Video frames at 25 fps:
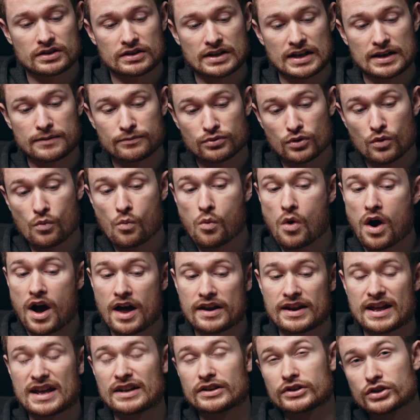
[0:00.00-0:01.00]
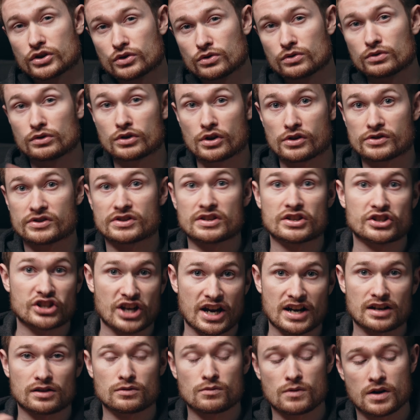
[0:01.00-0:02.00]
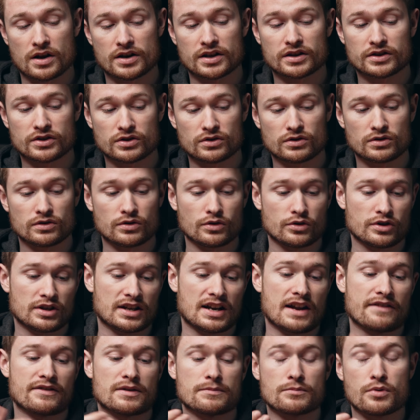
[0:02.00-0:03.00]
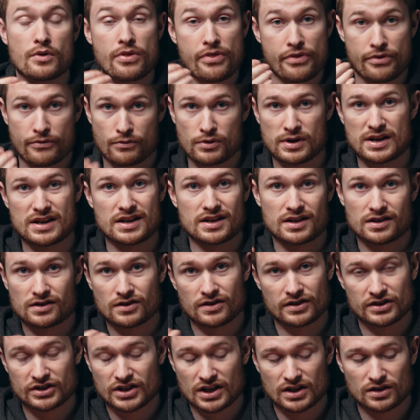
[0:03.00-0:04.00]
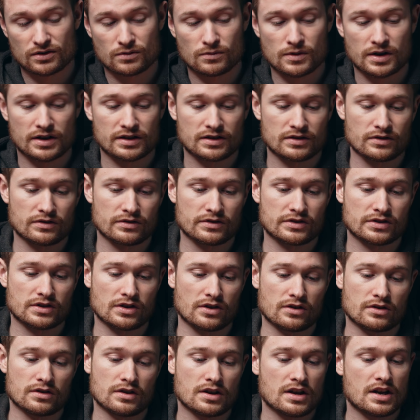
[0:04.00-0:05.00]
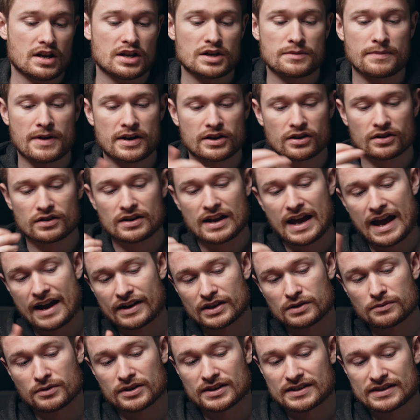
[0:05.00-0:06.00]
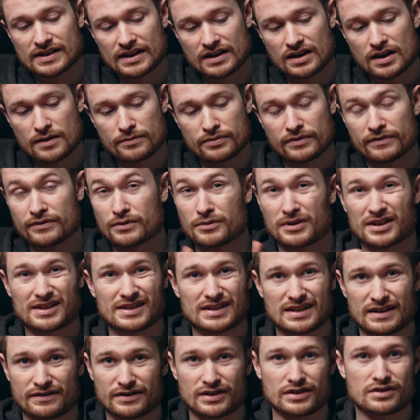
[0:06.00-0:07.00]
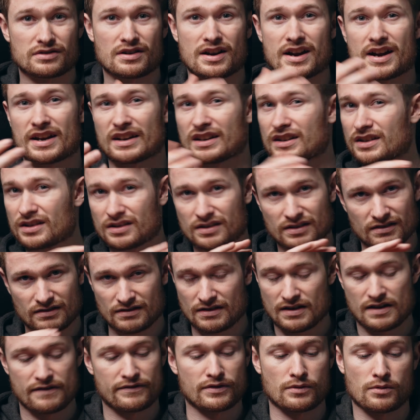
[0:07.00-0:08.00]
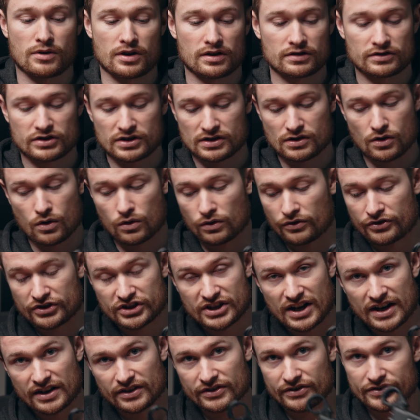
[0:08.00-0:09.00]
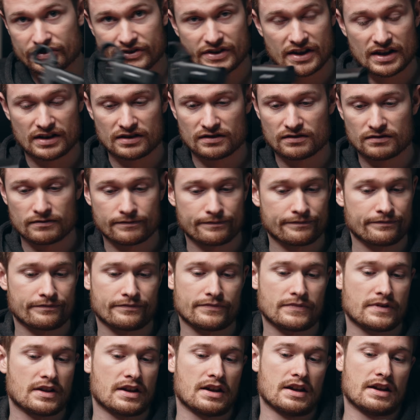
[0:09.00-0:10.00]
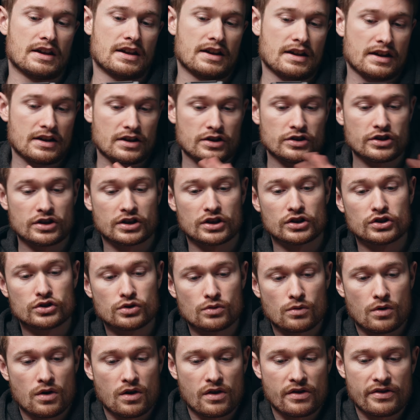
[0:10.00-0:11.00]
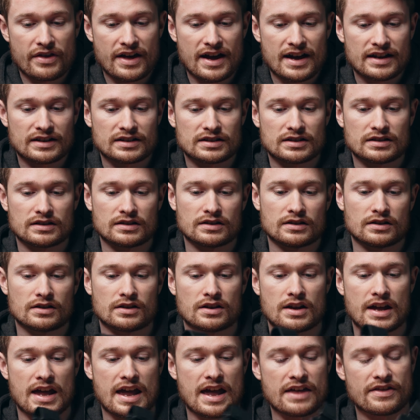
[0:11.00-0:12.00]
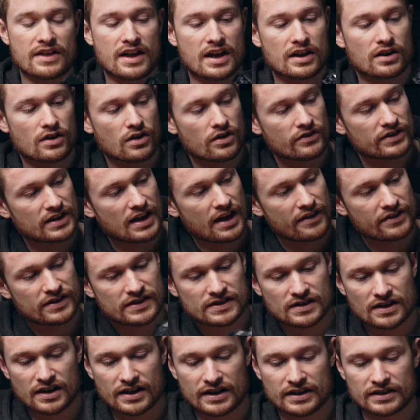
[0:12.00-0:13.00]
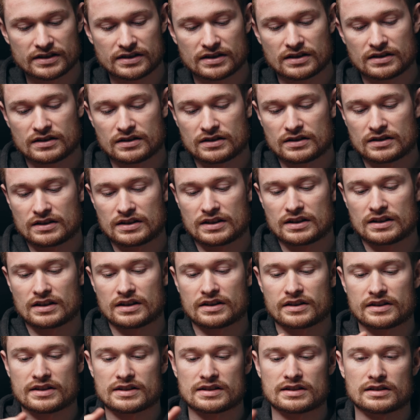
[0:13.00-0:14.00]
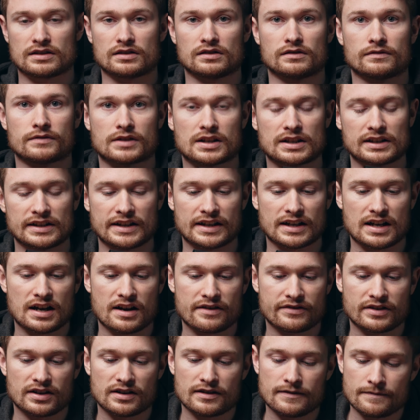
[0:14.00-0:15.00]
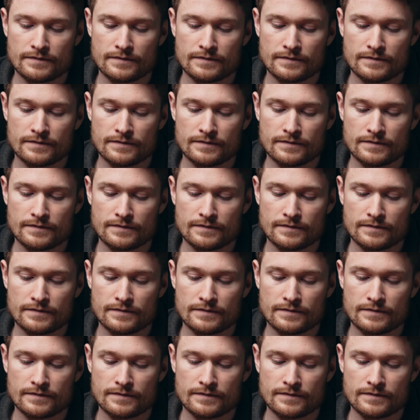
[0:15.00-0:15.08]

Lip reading: input 1 and 2 goes to channel 1 and 2, or you can have input 3 go to channel 1 and 2. So depending on how you want it set up, if you want a safety track, if you want just all the channels, then you can do all that. And then on the other side here under this little clear cover,